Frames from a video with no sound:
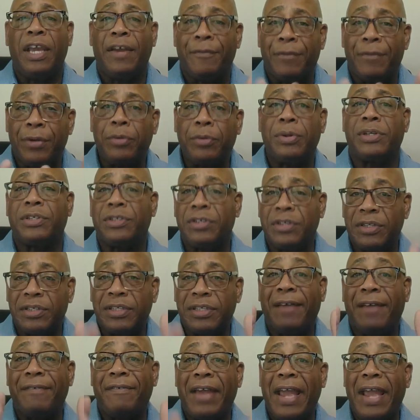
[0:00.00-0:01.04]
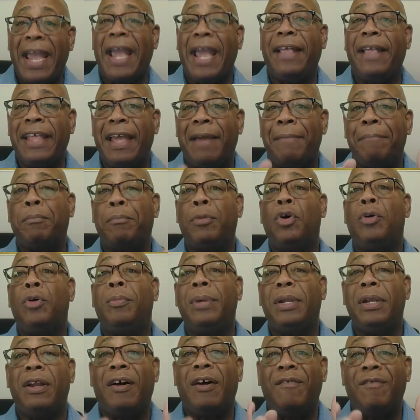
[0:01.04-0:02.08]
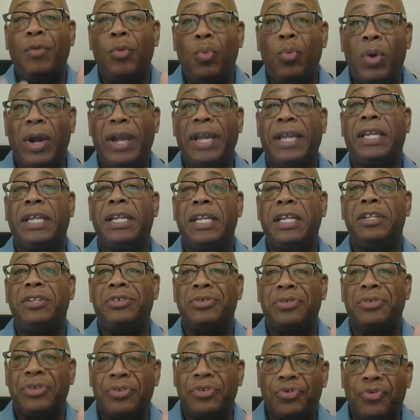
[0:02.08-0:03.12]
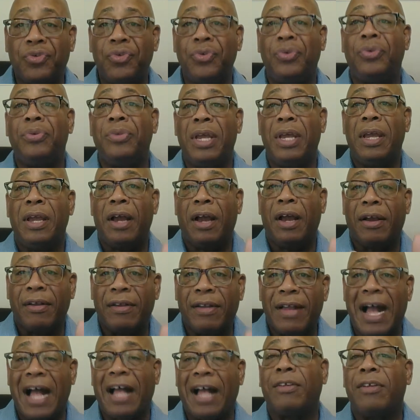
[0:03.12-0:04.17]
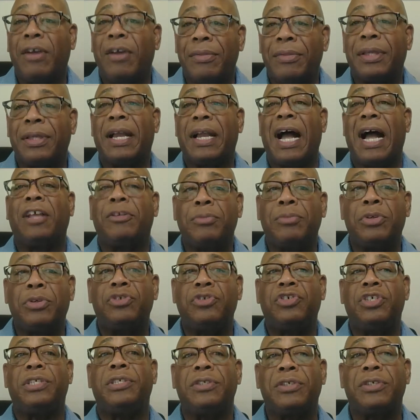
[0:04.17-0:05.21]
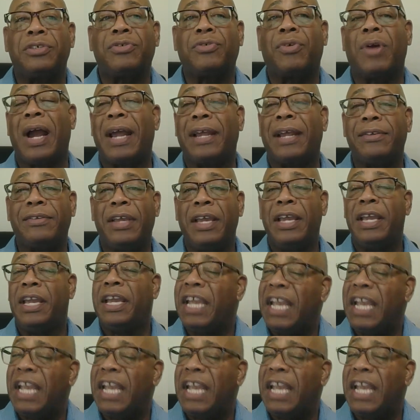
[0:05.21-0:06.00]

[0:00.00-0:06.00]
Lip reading: if we're Christians, have had that moment of awakening to the truth of God, of the gospel of Jesus Christ.